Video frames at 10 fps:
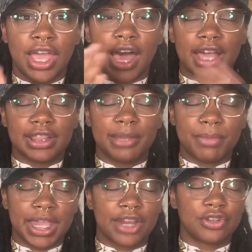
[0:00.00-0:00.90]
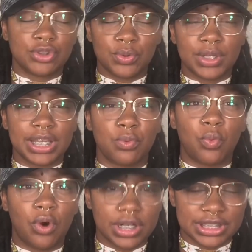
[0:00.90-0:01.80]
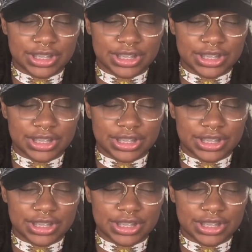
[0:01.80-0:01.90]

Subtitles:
I let my hair do what it wanted